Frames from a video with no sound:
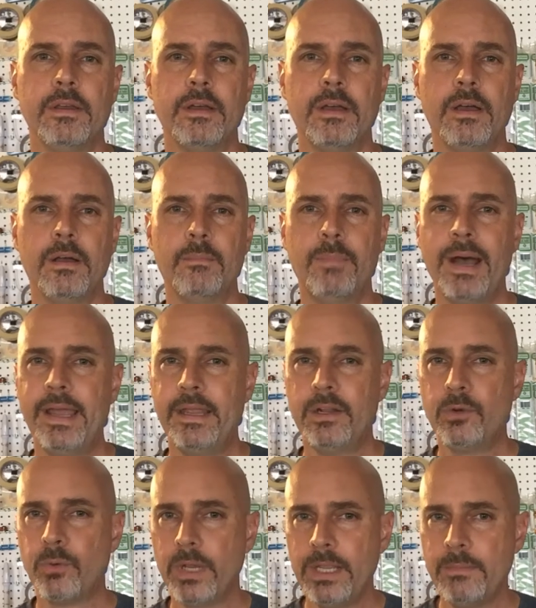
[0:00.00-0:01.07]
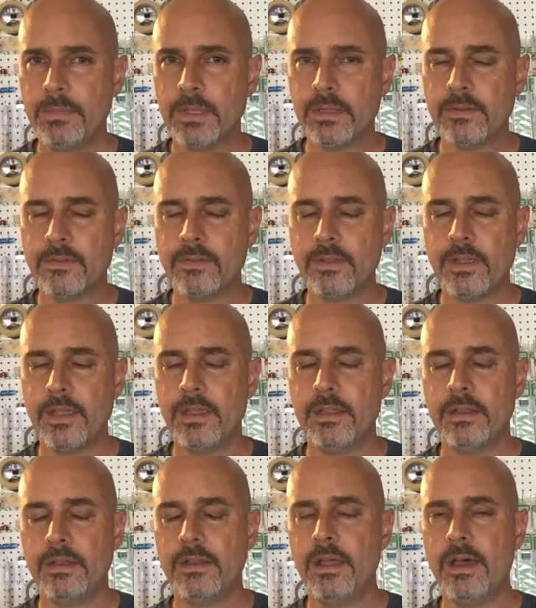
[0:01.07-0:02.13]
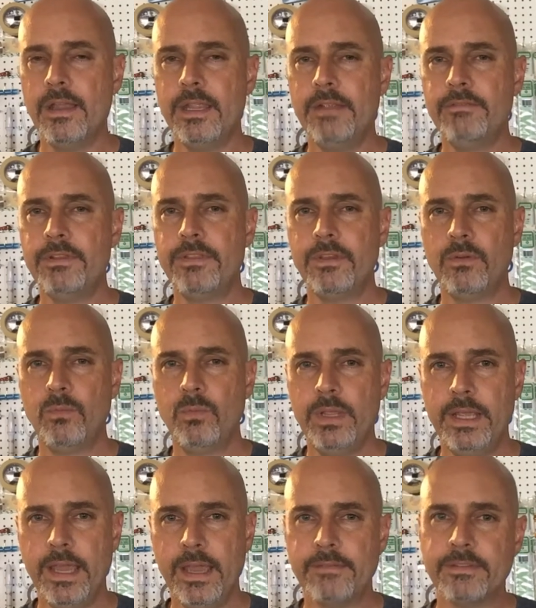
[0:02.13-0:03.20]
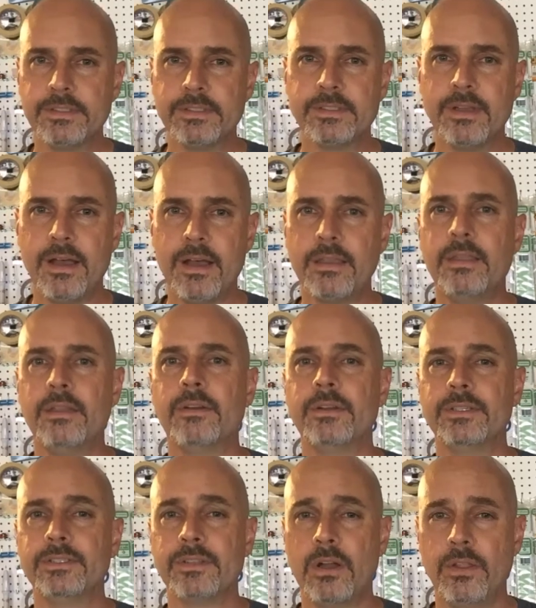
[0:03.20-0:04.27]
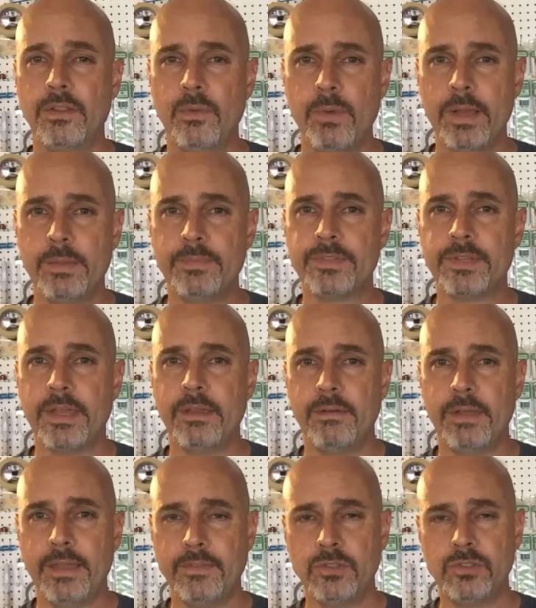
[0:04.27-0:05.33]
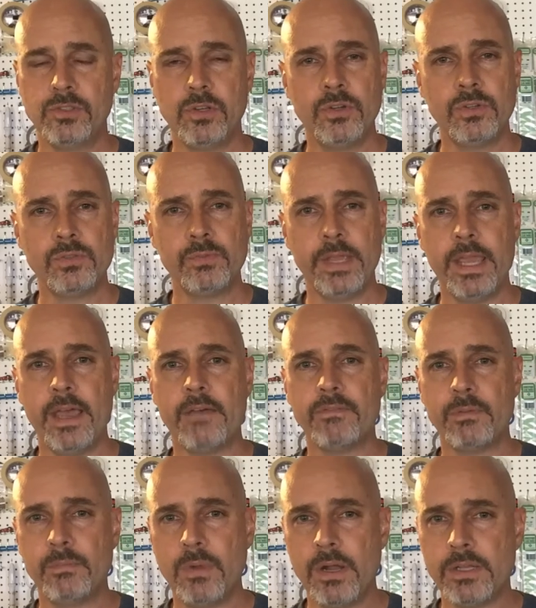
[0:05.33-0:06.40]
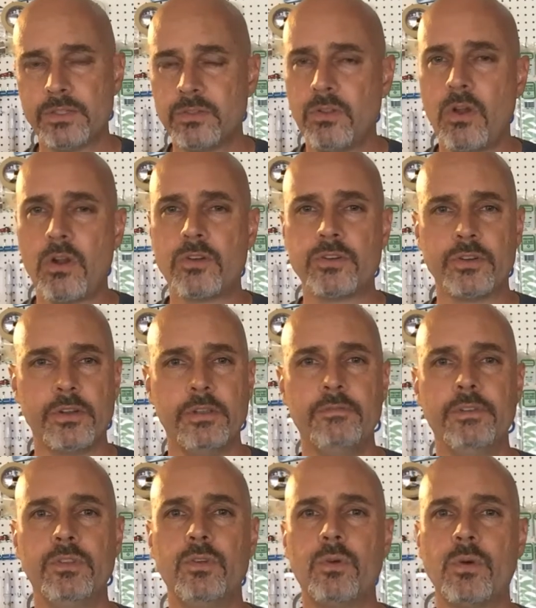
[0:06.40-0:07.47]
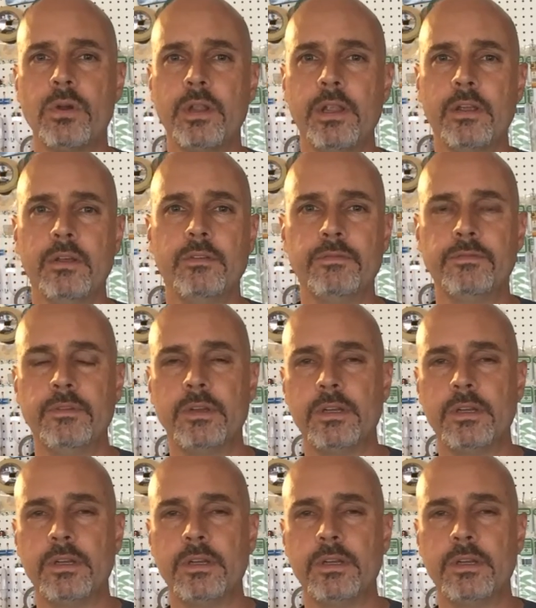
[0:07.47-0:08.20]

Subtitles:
By agreement, not everything we have in stock here is on the website. At the shows, we have a much larger inventory of